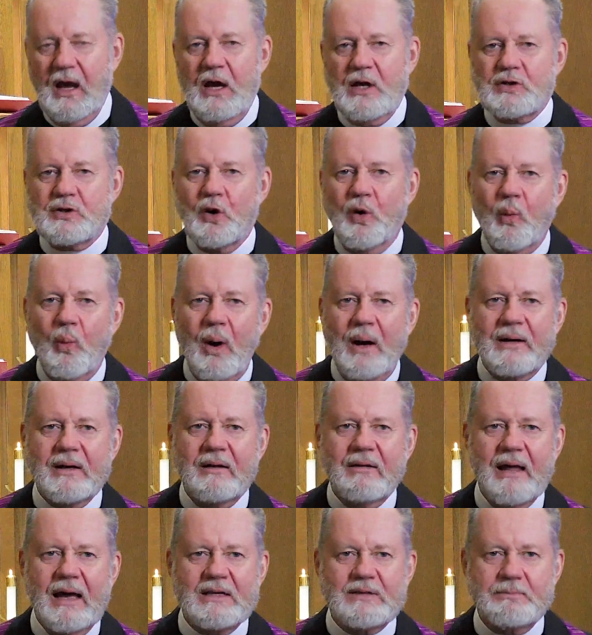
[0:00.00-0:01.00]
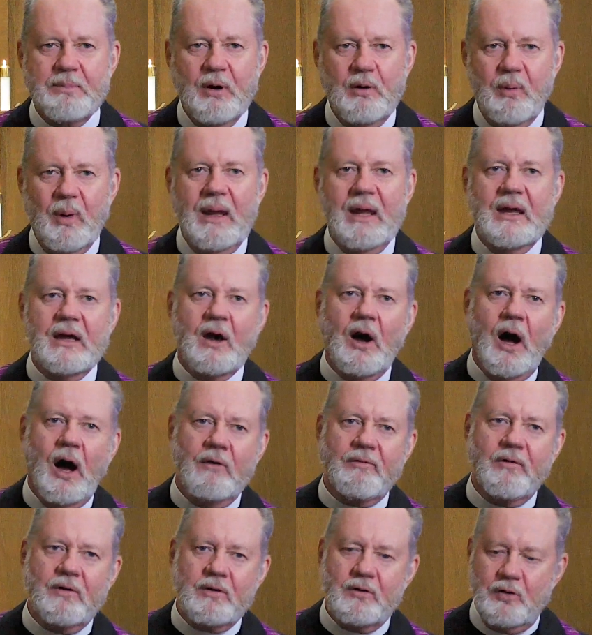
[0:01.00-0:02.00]
So 1 class per week
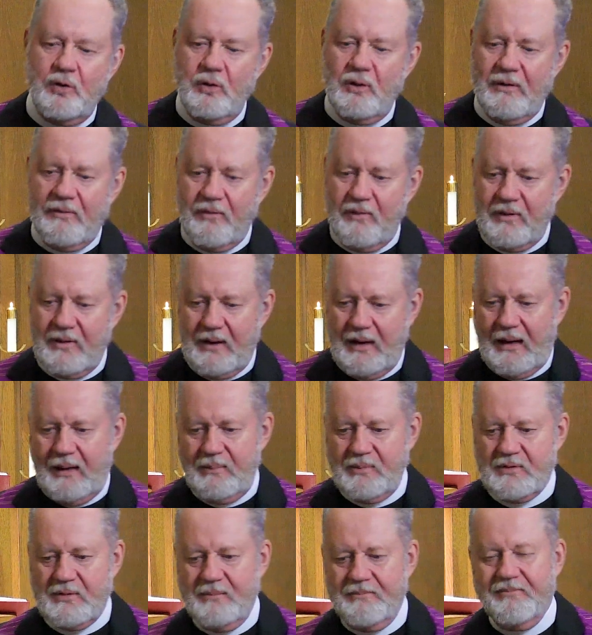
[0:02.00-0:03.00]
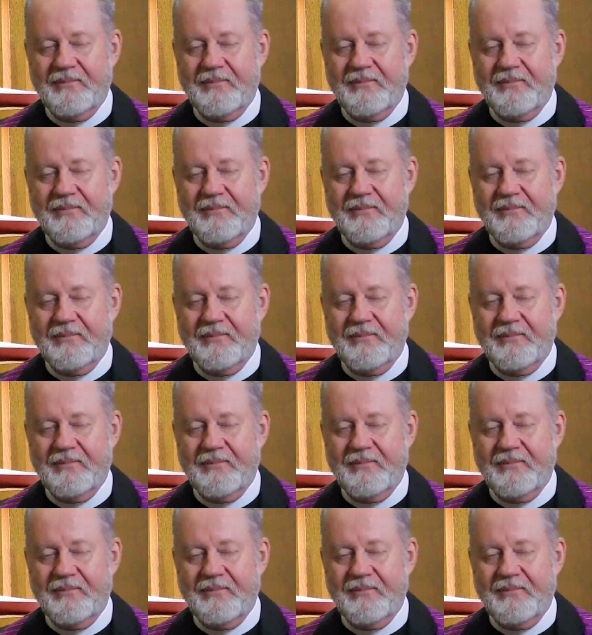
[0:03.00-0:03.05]
offered 2 different times.